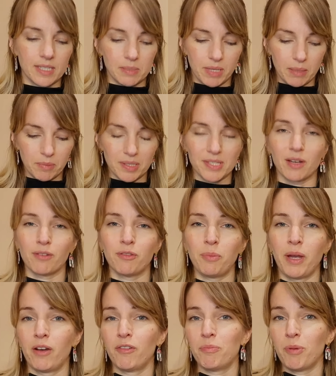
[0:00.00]
to make myself a
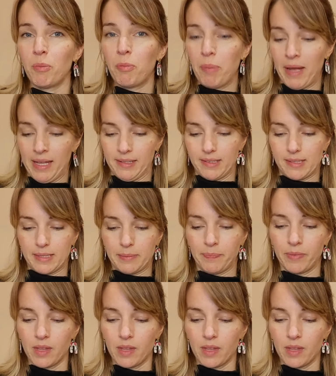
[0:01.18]
pair of bob pants.